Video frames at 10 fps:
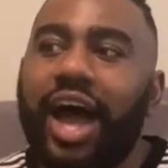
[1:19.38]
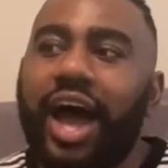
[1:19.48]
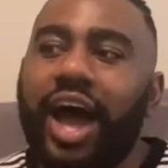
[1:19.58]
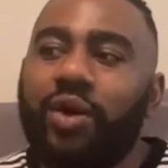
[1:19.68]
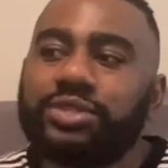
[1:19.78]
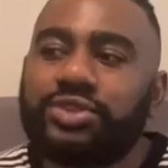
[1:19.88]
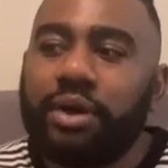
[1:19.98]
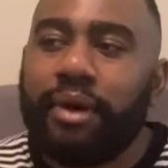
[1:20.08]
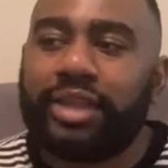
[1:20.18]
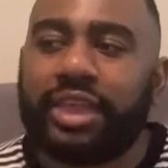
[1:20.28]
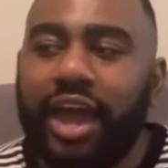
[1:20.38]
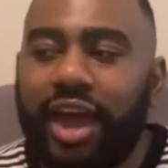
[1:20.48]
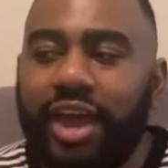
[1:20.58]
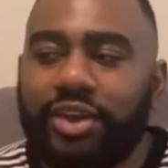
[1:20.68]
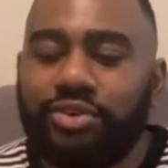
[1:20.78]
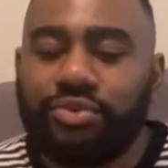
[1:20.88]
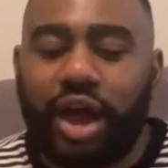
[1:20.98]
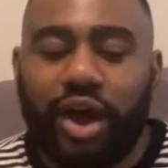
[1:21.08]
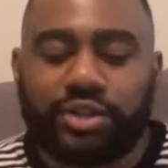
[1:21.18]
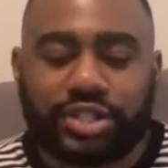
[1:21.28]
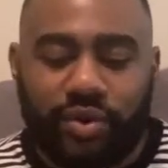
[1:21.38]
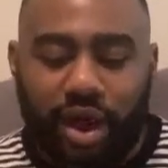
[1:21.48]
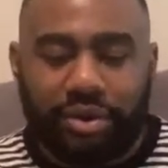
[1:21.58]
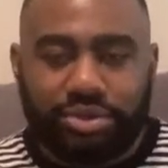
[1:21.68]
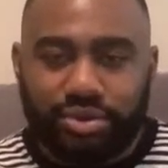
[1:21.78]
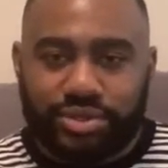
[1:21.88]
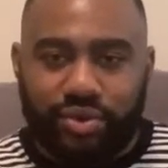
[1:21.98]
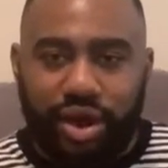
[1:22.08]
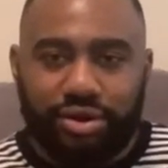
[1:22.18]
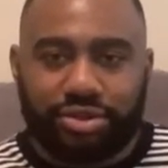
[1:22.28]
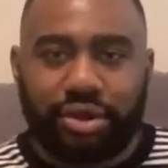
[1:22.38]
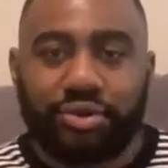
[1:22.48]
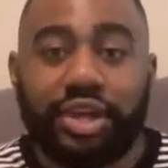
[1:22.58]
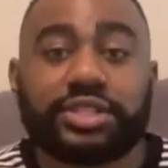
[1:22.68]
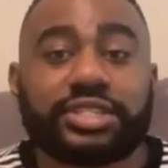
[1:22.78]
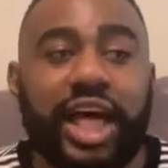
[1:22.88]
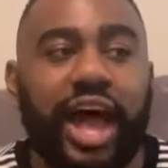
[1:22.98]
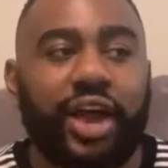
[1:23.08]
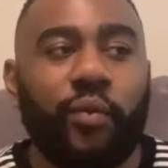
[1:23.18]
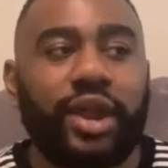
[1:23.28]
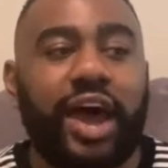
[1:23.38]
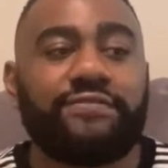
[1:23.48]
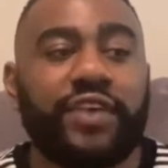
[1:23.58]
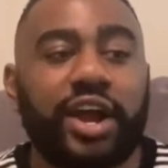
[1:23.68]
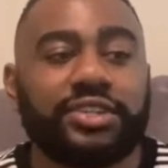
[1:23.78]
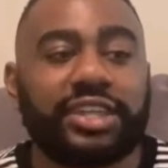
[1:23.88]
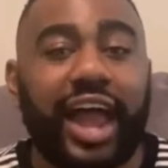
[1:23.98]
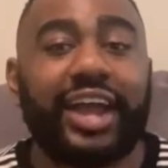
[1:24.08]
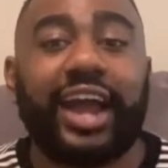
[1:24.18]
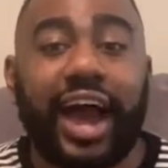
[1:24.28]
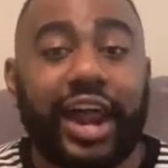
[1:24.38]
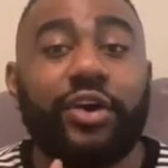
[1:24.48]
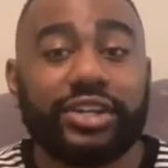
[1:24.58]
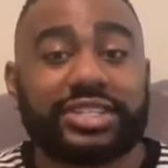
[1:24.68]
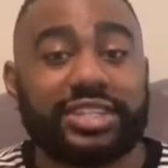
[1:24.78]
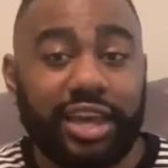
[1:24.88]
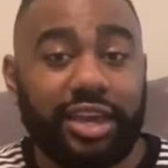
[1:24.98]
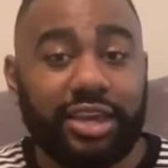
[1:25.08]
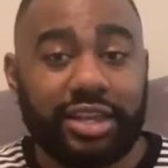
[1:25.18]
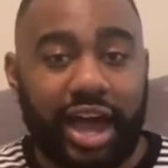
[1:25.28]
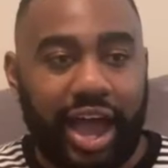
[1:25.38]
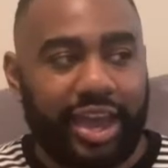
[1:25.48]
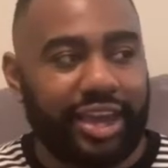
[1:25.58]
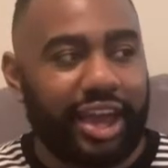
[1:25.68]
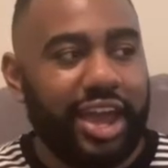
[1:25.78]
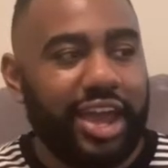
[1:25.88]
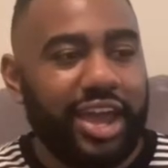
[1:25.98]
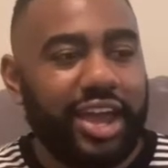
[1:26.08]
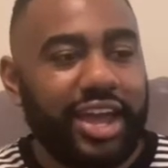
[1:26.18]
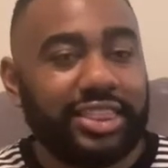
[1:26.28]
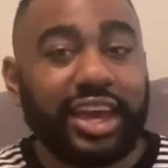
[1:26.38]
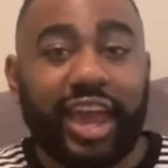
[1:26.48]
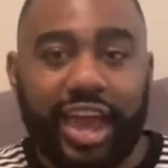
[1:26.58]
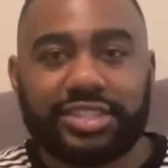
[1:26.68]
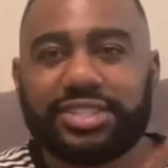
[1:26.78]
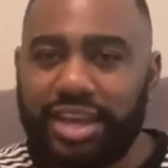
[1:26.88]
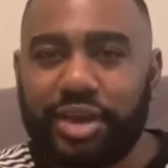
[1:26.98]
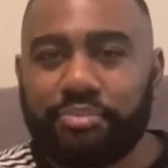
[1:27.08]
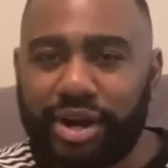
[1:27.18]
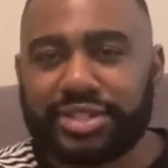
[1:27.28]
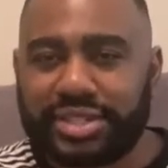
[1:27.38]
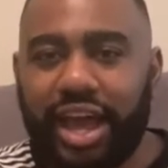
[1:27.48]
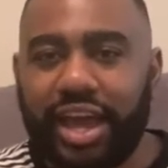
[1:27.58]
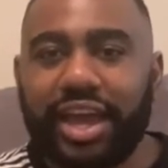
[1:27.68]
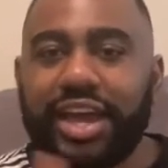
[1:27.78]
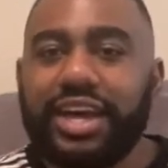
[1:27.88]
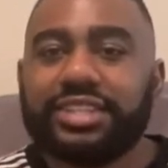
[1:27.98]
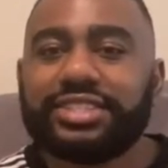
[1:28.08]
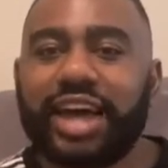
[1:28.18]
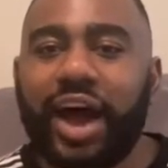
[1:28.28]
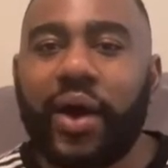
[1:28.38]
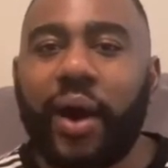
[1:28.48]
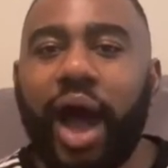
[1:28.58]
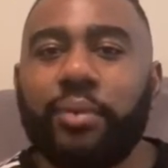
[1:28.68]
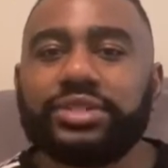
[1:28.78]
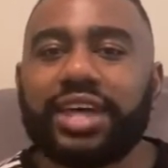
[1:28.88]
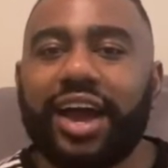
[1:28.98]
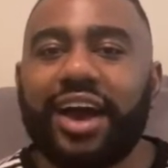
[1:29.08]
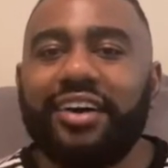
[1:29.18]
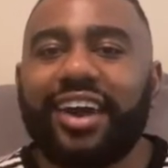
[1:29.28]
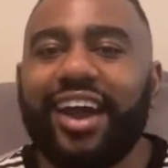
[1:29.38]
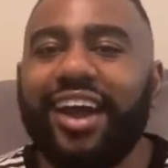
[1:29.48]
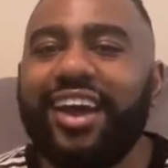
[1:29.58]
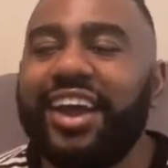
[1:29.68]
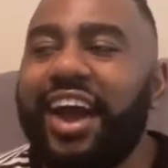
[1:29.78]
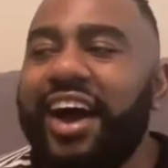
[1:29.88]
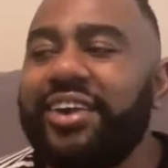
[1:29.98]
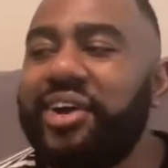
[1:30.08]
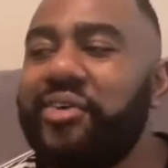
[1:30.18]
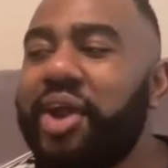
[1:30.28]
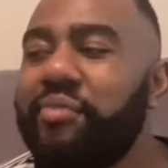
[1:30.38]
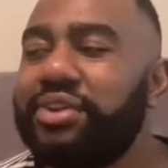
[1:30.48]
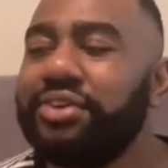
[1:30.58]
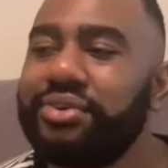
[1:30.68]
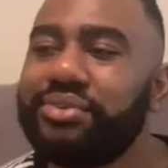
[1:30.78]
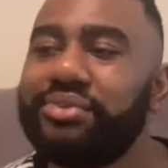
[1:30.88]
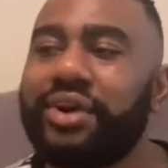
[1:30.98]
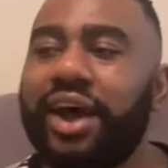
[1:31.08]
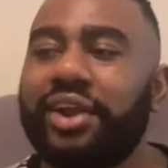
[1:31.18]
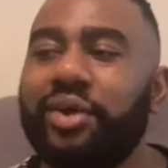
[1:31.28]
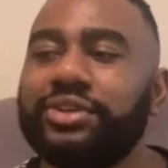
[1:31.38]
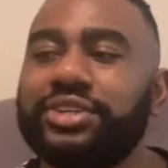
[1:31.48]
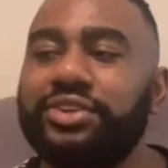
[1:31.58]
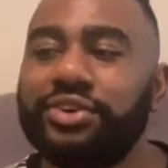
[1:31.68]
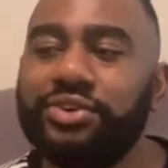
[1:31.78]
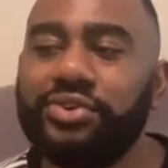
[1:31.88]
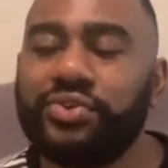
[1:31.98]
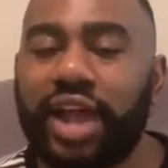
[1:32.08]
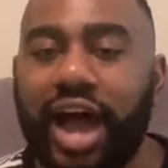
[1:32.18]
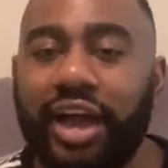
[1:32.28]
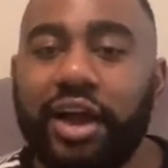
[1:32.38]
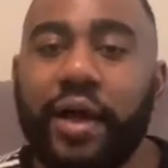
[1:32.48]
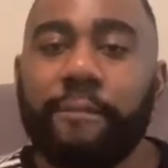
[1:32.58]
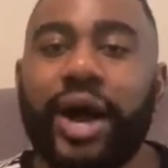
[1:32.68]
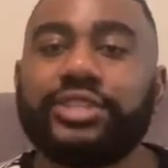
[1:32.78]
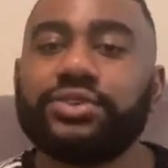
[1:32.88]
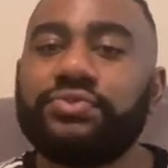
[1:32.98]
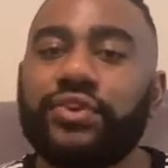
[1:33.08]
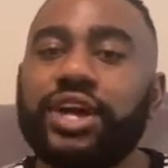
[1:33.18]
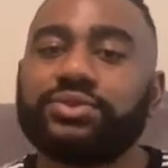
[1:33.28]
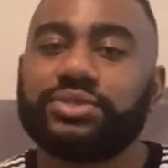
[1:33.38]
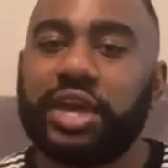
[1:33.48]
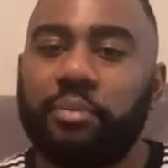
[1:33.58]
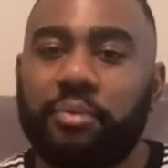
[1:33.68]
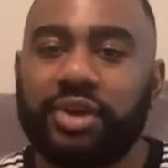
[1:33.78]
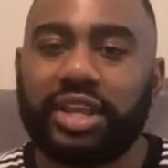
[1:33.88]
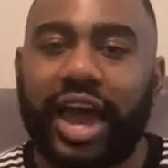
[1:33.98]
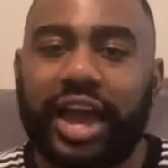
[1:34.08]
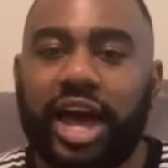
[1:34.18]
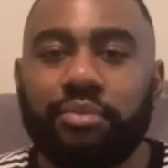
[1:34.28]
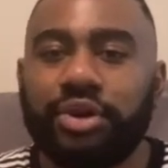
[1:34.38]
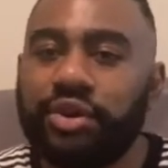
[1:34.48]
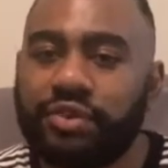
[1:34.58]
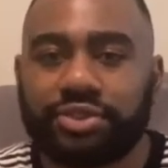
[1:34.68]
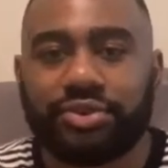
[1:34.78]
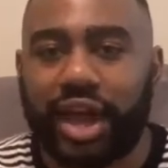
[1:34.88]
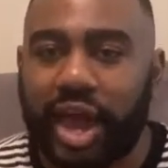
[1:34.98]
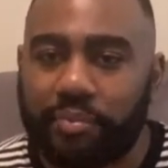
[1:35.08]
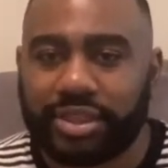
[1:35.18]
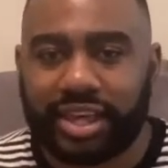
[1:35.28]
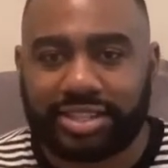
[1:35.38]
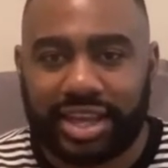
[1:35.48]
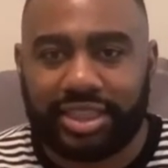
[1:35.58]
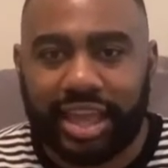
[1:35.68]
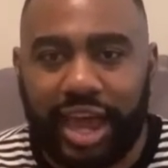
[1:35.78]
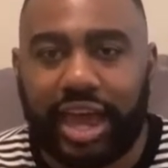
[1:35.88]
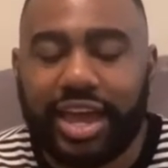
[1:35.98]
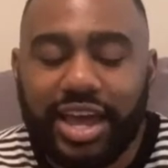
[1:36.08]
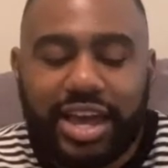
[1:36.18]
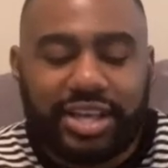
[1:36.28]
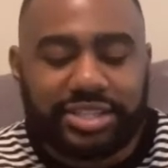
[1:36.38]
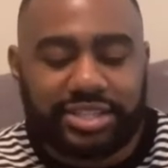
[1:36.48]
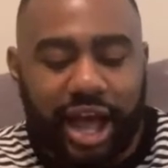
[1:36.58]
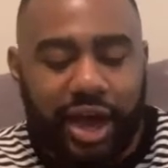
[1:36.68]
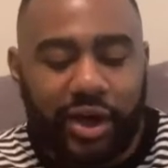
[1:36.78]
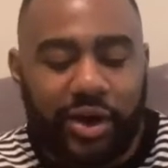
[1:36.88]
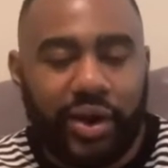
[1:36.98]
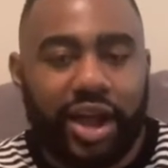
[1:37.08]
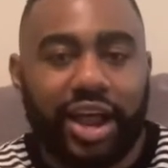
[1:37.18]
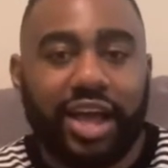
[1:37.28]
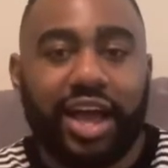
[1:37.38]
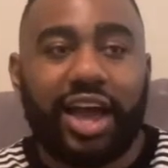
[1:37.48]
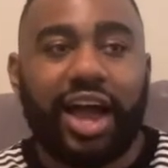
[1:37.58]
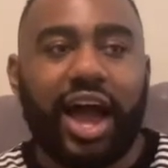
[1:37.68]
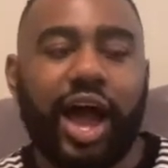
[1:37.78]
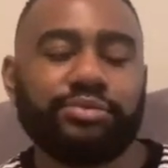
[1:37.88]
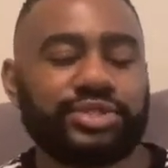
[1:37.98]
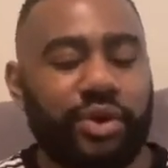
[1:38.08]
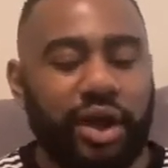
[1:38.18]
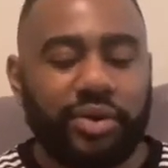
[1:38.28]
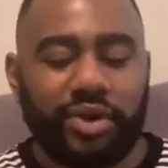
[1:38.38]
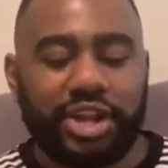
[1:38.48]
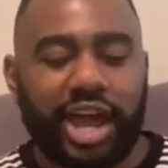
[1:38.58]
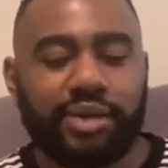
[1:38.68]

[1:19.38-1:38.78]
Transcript: I was doing my thing, you know, scrolling through. This is like when I first like got on the scene, like the gay scene per se. So I was like, okay, I don't know what I'm gonna do. I don't know what to do. Like my two friends was helping me like how to maneuver through the app and things like that. So I'm scrolling one day,